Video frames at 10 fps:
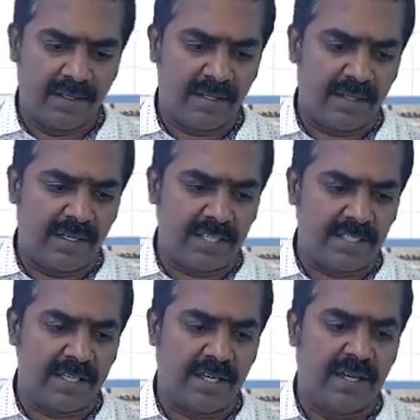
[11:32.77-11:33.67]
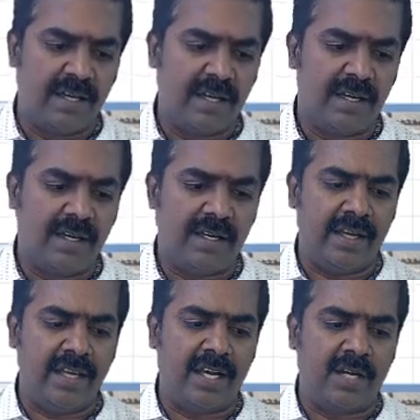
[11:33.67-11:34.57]
Less
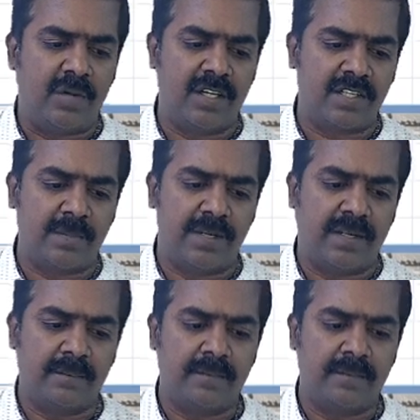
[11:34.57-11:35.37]
any advance money